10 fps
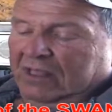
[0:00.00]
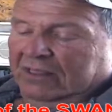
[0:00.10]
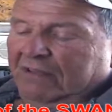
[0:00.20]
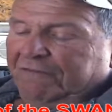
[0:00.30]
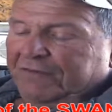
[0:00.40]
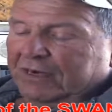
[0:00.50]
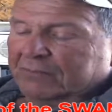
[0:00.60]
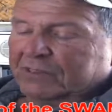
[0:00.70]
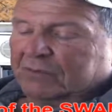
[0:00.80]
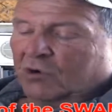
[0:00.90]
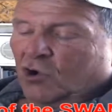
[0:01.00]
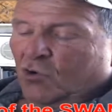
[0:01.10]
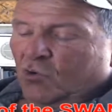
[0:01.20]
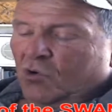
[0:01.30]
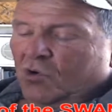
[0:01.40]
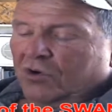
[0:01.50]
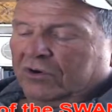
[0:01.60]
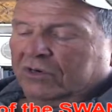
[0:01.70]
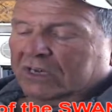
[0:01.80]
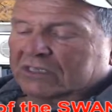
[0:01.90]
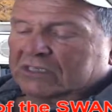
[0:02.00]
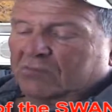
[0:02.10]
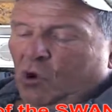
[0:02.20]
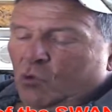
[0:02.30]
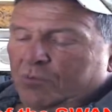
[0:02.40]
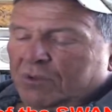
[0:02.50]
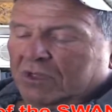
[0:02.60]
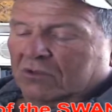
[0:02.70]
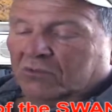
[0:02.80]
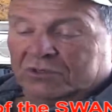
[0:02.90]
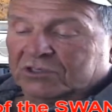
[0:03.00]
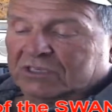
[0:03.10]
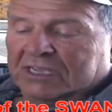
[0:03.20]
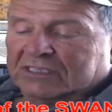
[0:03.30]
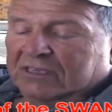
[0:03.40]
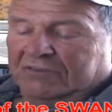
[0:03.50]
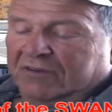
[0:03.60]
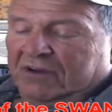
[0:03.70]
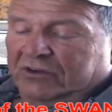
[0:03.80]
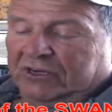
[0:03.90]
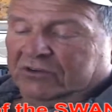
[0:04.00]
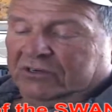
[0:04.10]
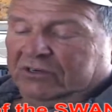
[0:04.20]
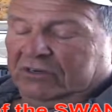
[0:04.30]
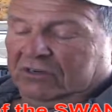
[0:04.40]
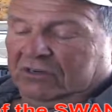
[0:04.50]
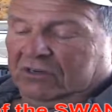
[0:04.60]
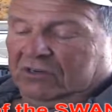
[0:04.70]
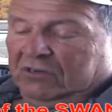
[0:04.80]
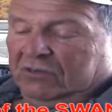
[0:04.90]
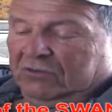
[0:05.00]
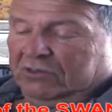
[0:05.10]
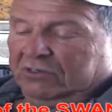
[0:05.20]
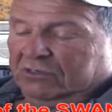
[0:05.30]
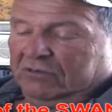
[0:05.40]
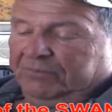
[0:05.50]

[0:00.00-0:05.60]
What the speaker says: They fed him some corn and some oatmeal, which tasted very good to Lewis.